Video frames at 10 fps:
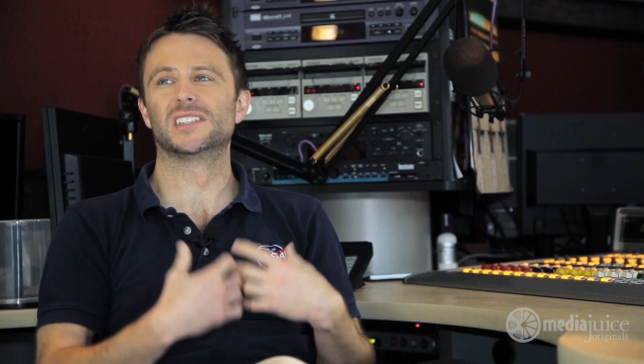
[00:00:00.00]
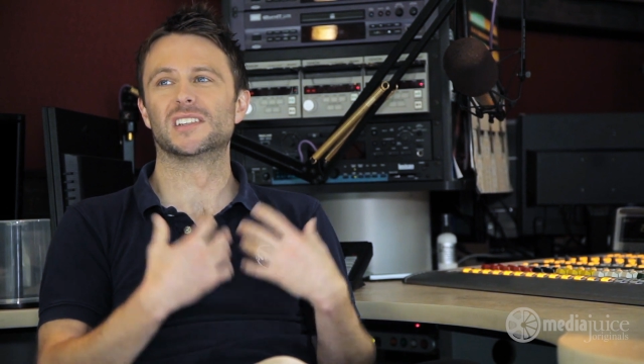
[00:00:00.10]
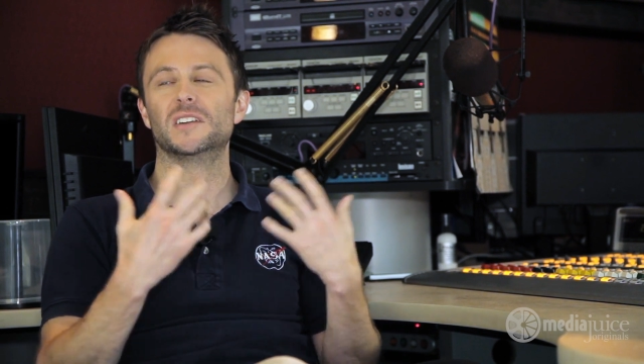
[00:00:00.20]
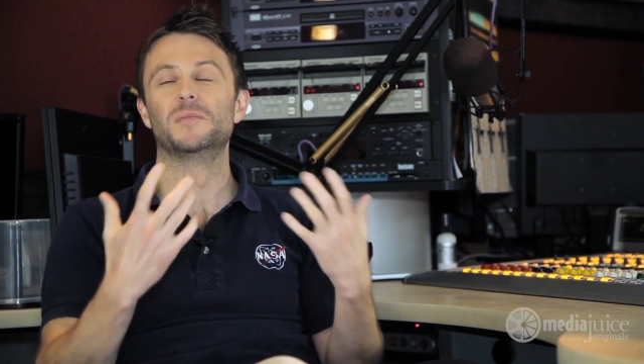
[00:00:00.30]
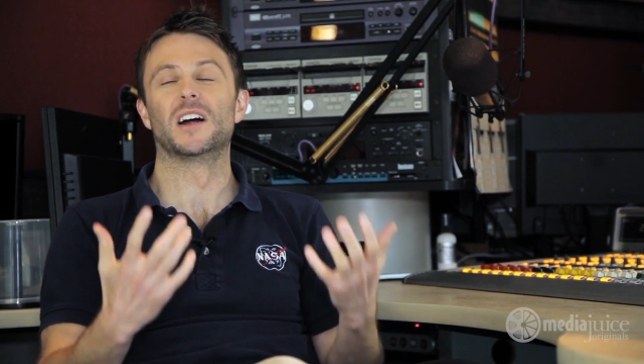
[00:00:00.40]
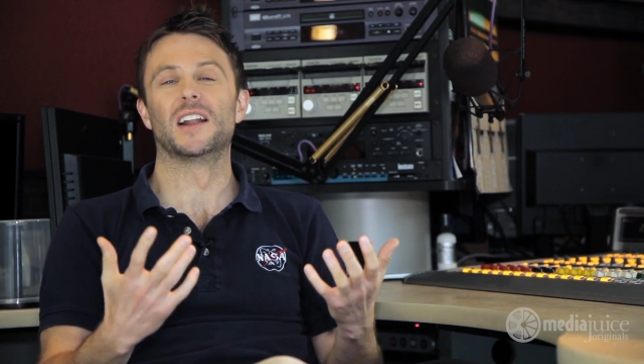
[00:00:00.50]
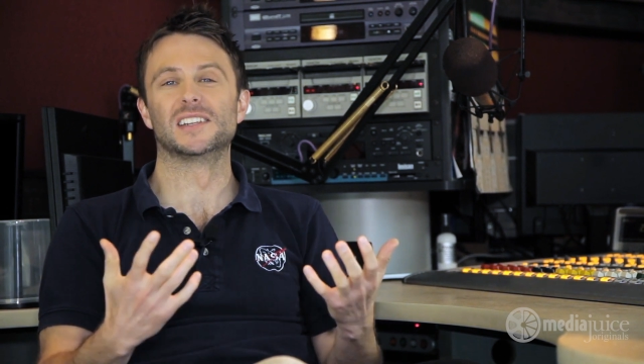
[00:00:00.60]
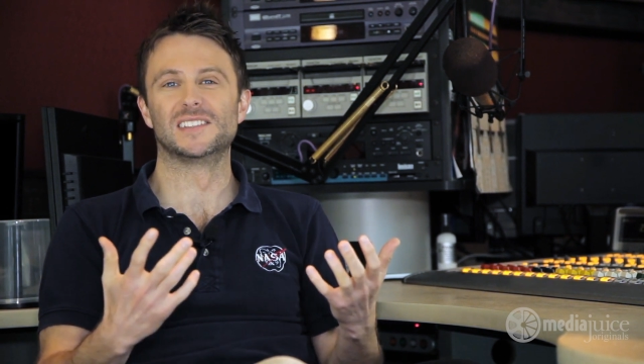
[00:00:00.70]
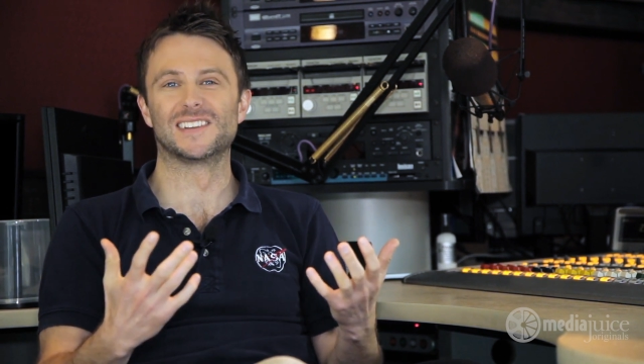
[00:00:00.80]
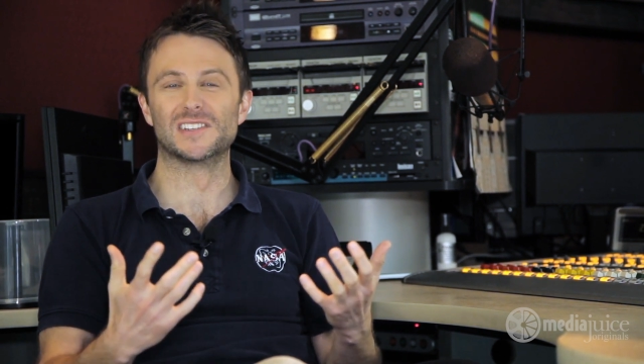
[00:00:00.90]
is a little bit on
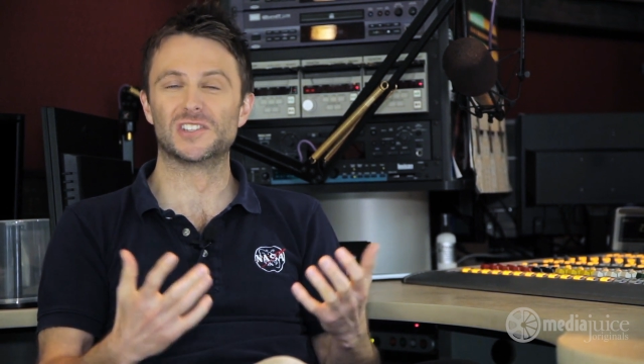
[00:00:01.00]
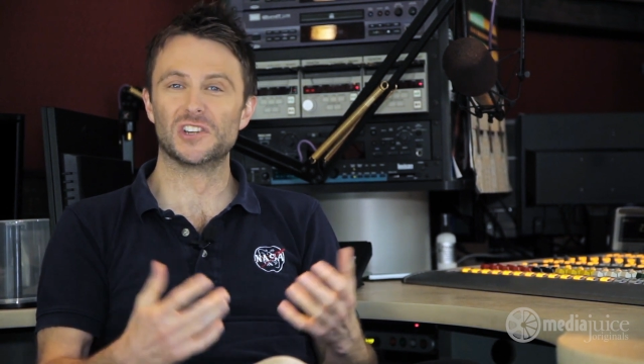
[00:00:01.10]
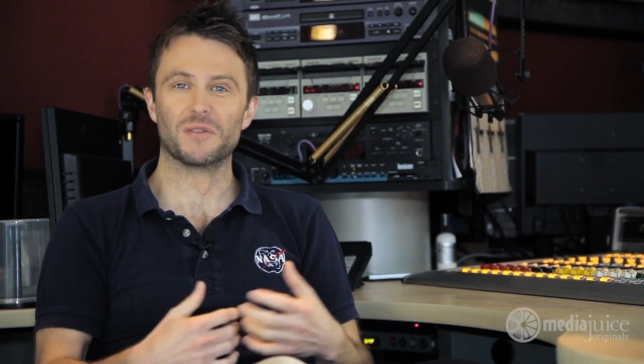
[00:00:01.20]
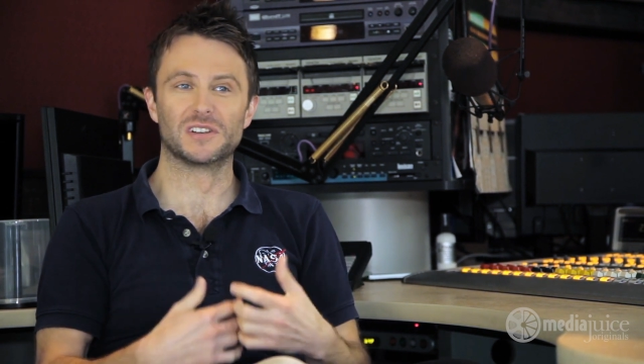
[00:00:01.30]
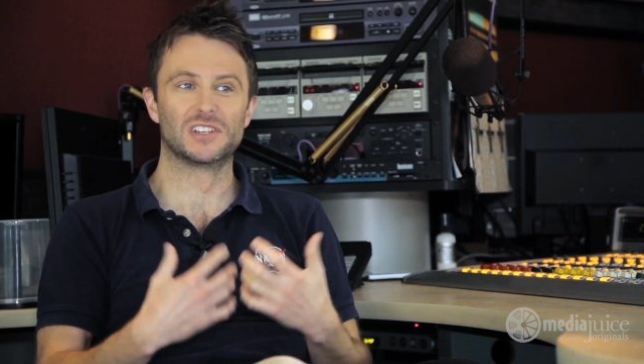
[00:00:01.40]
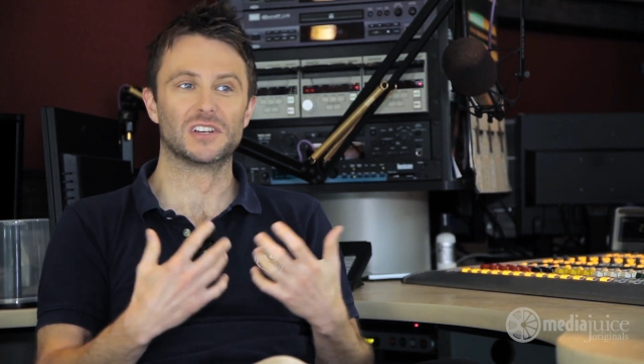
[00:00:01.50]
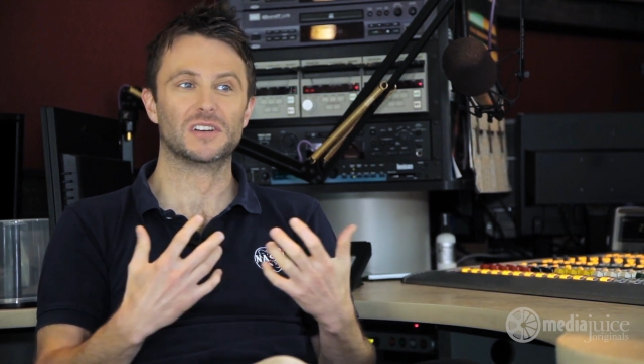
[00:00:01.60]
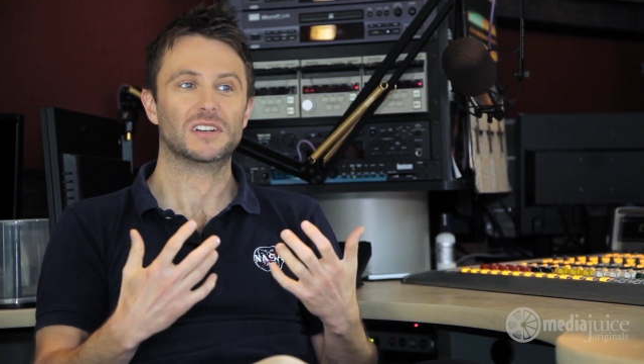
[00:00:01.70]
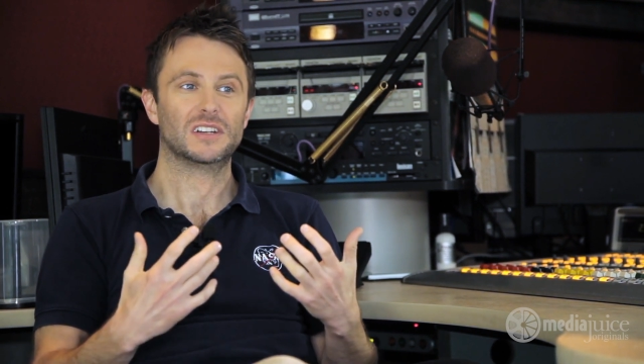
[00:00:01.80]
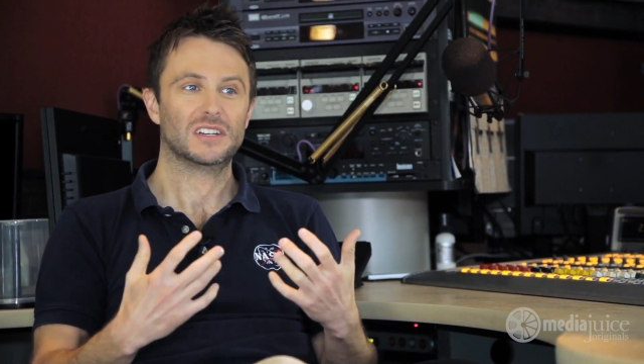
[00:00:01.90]
us as a consumer
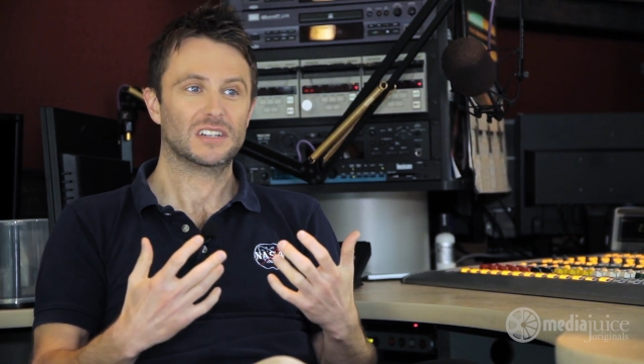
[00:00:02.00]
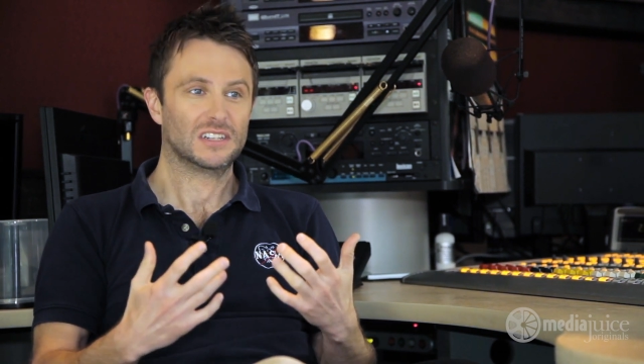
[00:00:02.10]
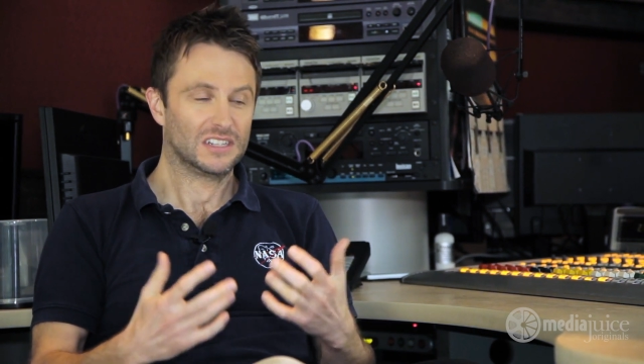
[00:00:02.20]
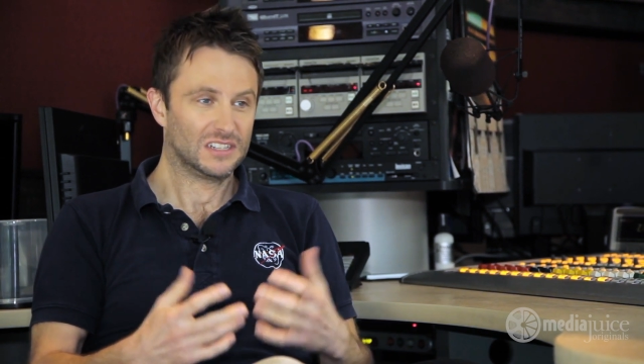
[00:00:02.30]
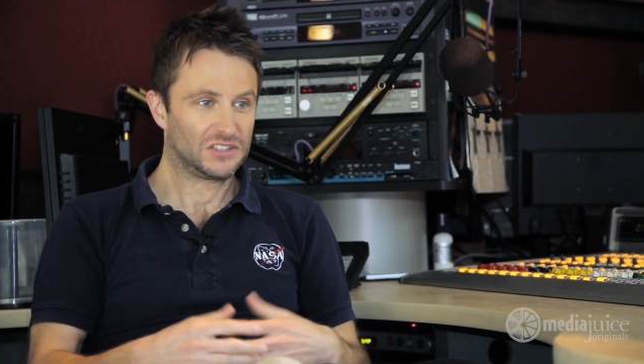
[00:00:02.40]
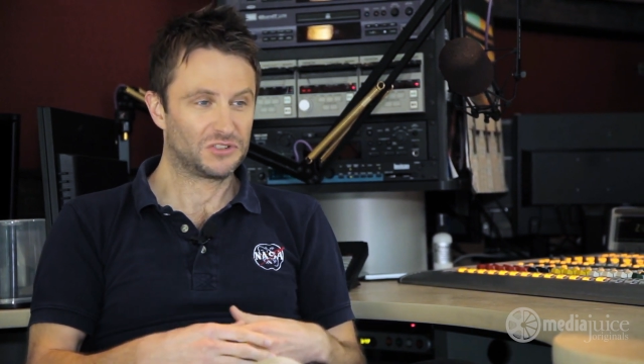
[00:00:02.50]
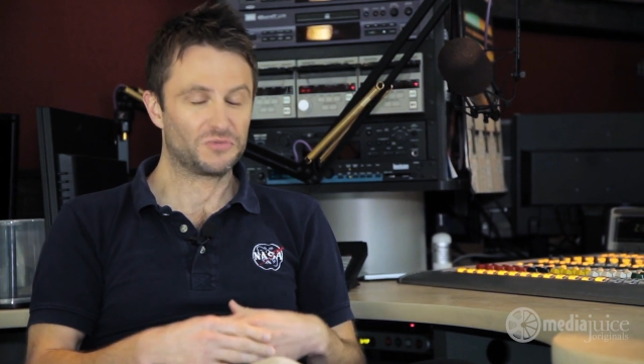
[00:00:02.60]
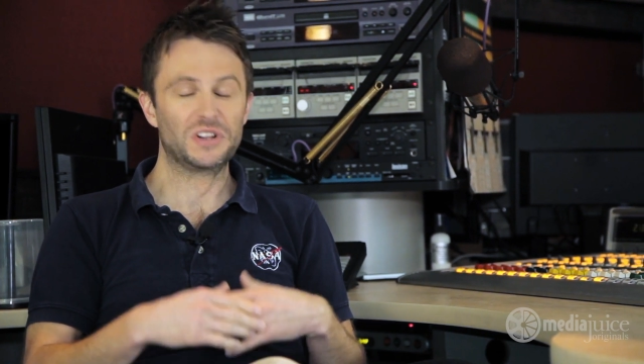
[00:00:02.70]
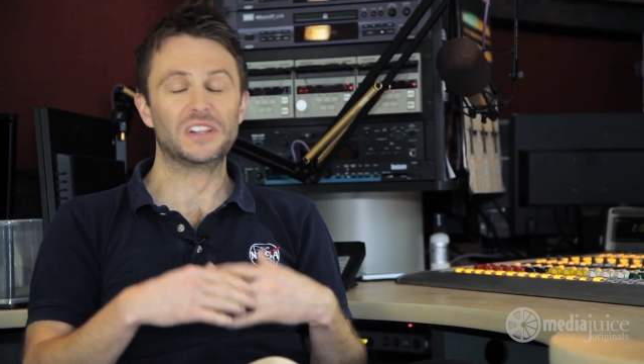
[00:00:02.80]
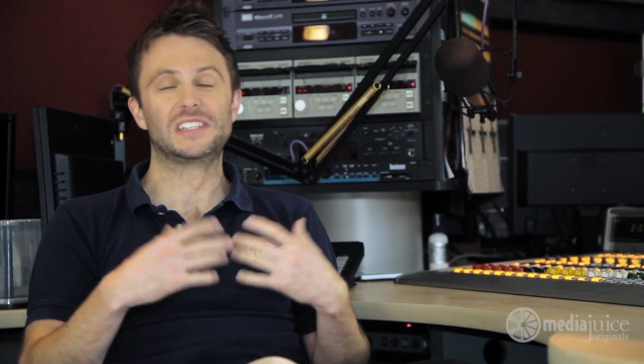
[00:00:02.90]
to
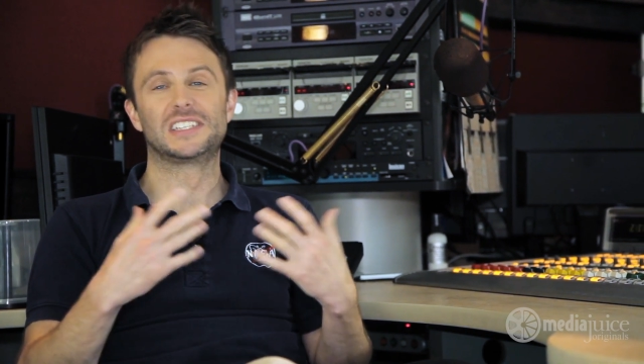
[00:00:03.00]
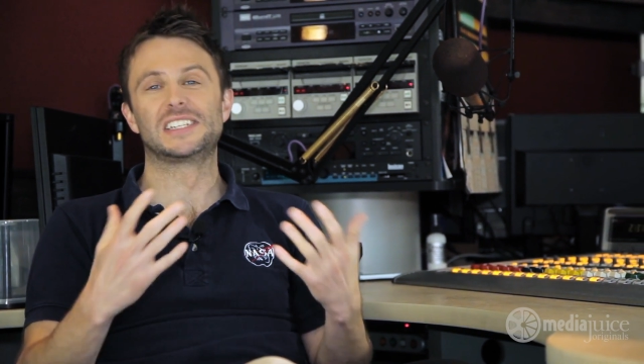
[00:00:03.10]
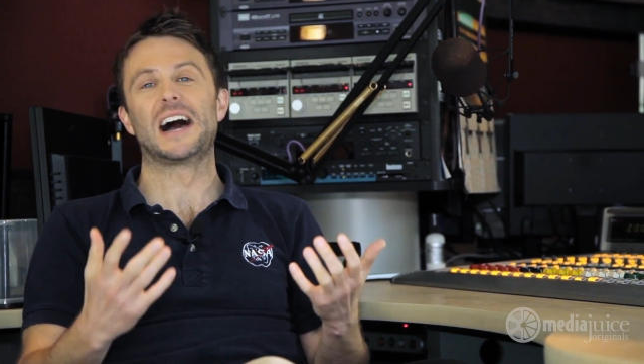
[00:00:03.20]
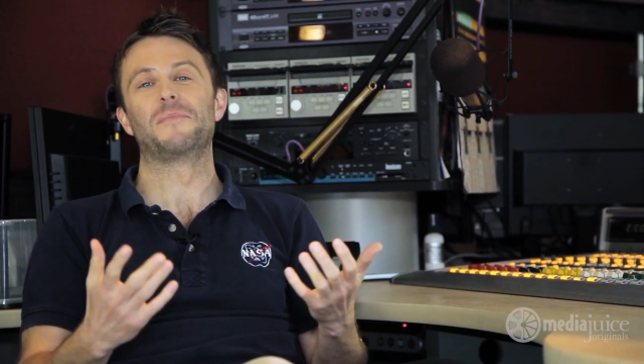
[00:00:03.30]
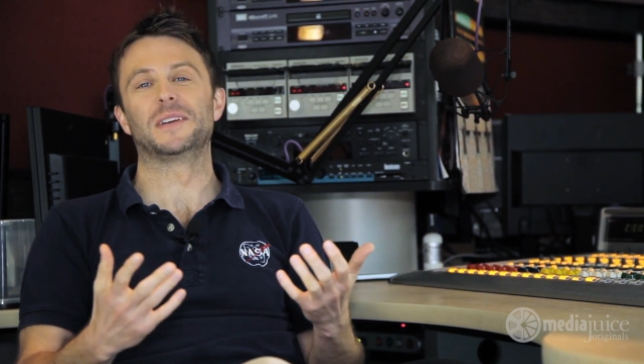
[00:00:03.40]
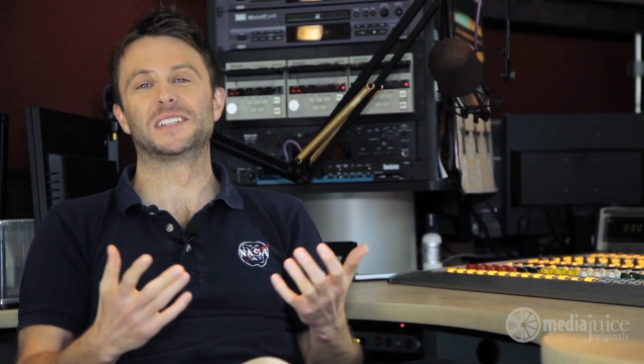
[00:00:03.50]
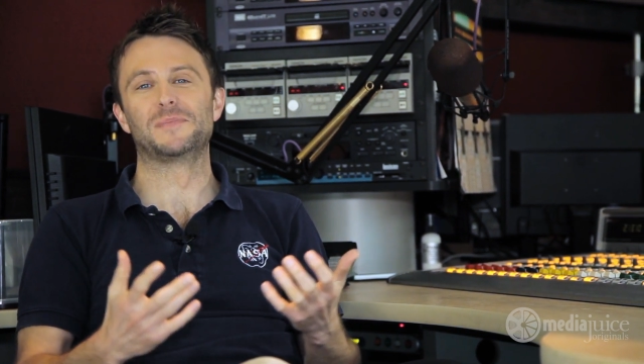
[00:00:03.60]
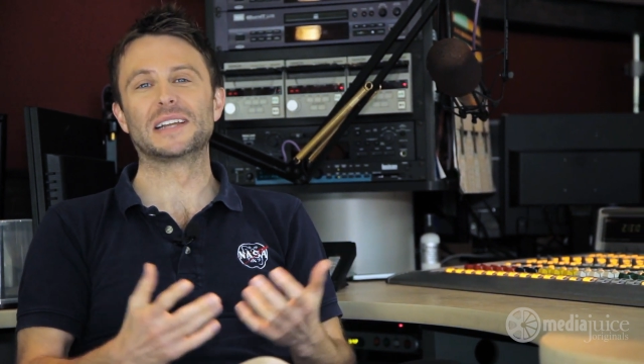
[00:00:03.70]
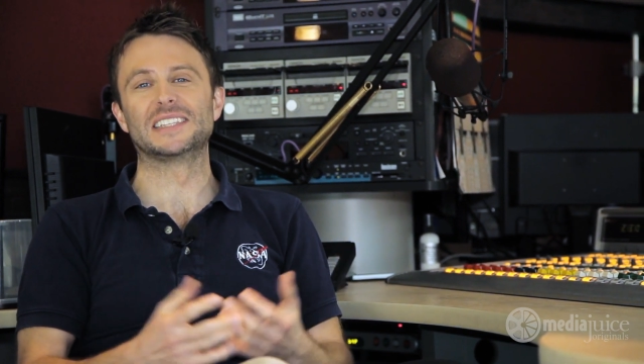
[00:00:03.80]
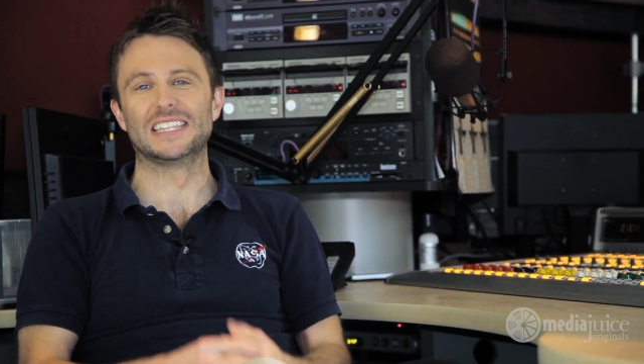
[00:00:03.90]
really stop
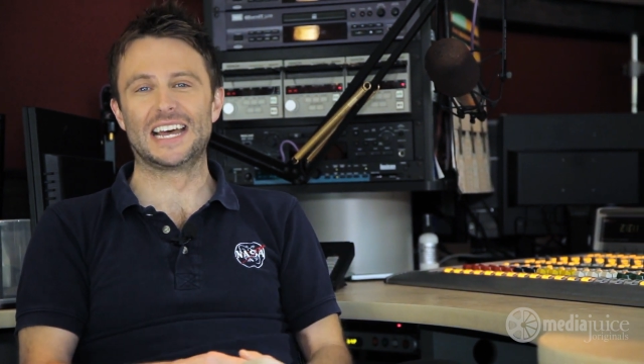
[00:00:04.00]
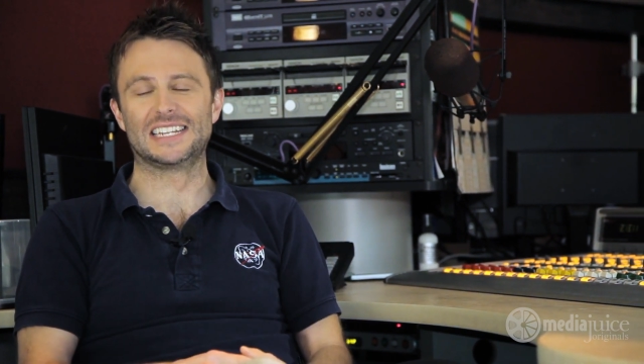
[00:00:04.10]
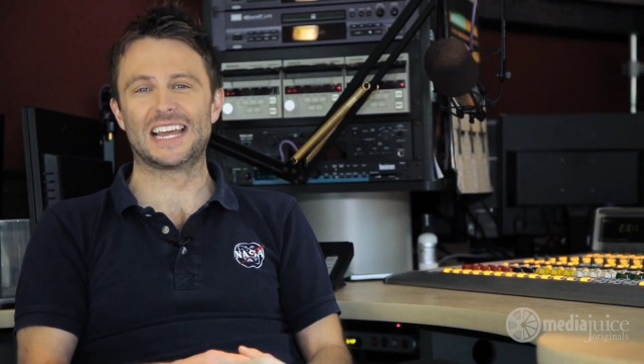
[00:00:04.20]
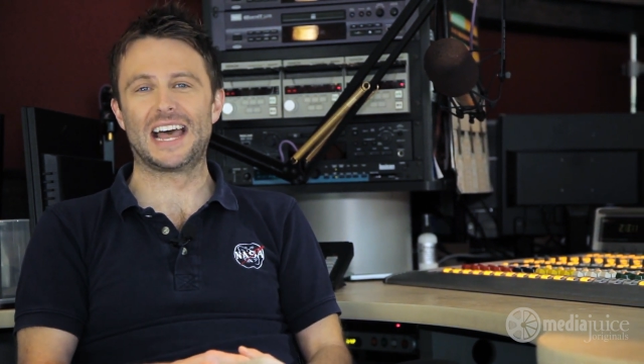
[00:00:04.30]
expecting that to